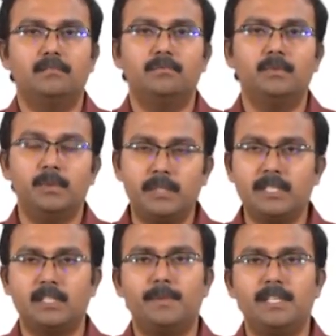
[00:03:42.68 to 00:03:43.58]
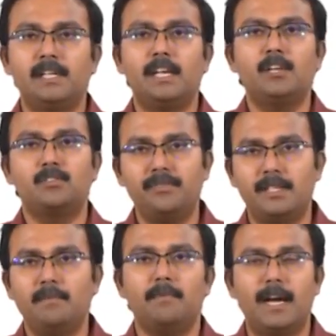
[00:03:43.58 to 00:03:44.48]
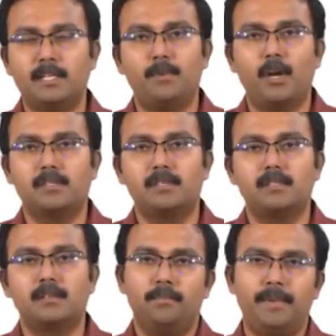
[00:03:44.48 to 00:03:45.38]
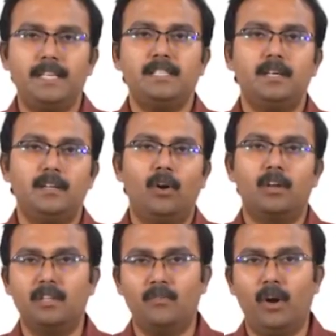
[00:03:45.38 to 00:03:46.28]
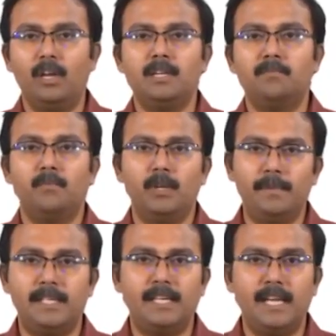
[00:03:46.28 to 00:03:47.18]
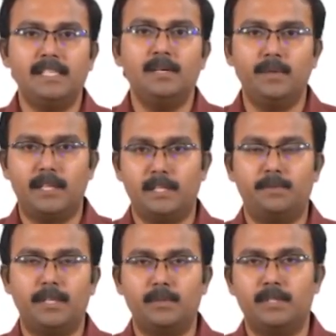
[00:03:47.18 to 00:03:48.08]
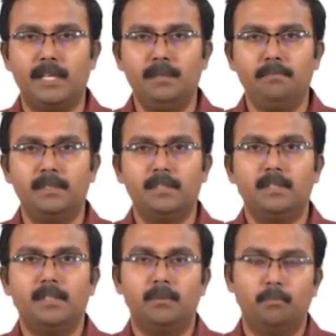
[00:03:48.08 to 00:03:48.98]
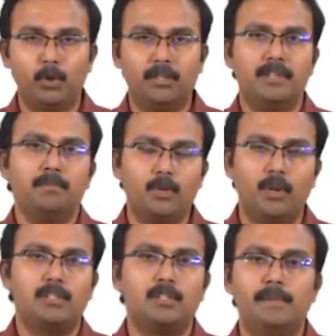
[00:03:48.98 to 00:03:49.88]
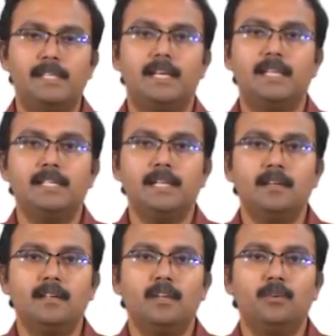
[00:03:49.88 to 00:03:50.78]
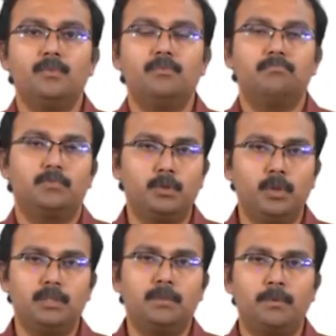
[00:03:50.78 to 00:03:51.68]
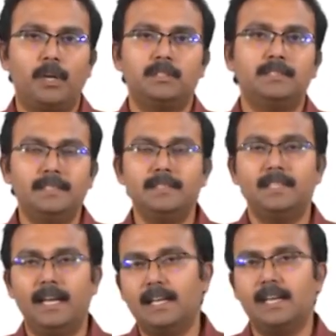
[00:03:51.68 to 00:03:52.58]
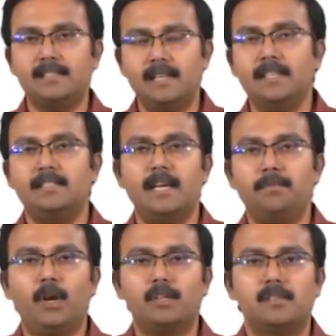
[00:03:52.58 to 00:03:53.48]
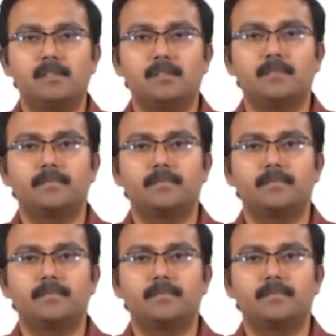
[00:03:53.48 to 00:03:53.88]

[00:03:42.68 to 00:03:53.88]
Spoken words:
which is a special case of semi batch process. Pressure or the volume will be changing with respect to time, both of them could also be changing. So, the process is an unsteady state process.